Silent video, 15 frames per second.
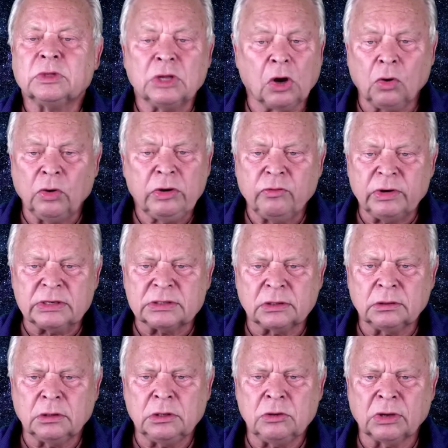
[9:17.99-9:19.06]
The only
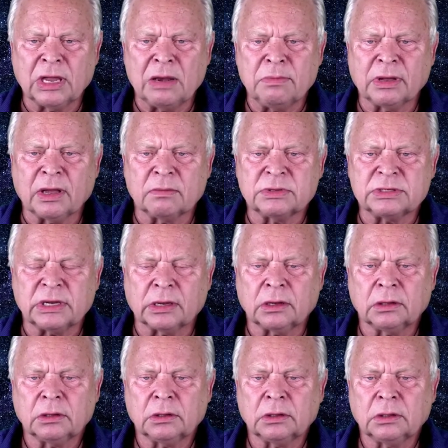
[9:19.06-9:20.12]
reason you can become
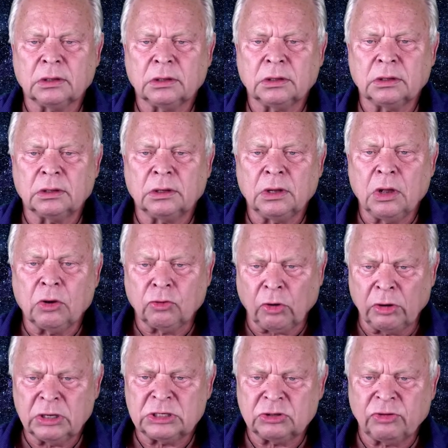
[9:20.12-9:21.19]
sick.
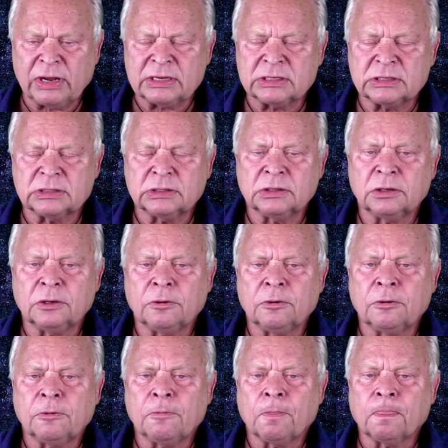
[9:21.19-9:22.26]
Chronic stress
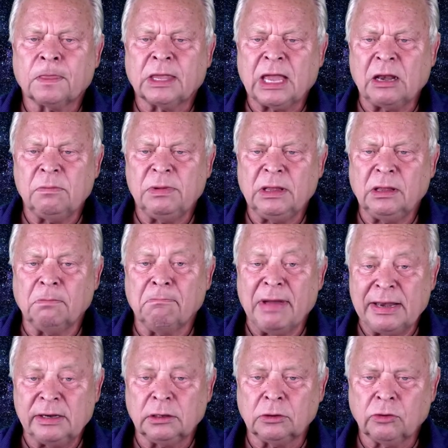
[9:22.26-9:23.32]
can be
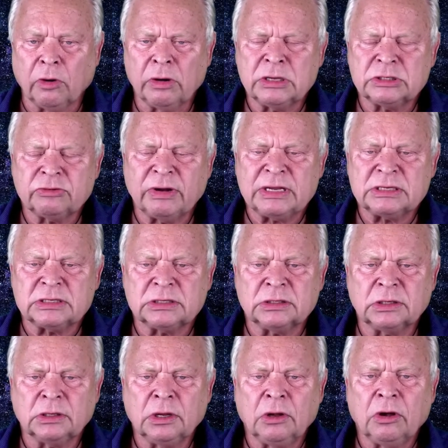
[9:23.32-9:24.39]
mental chronic stress
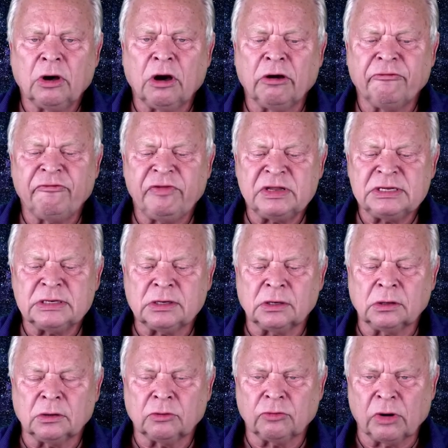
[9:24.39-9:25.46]
or
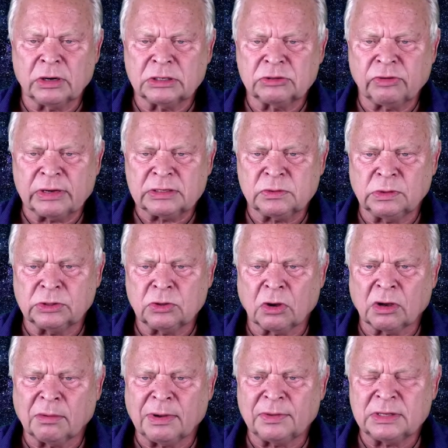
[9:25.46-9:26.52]
physical chronic stress. We'll
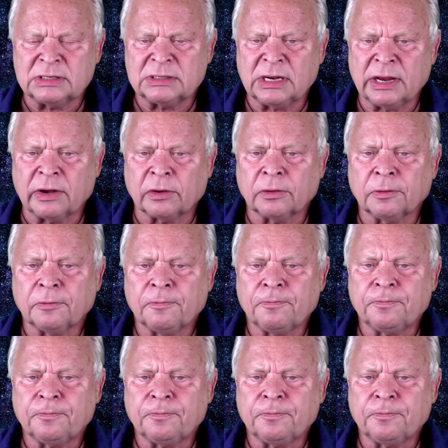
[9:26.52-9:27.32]
talk about this later.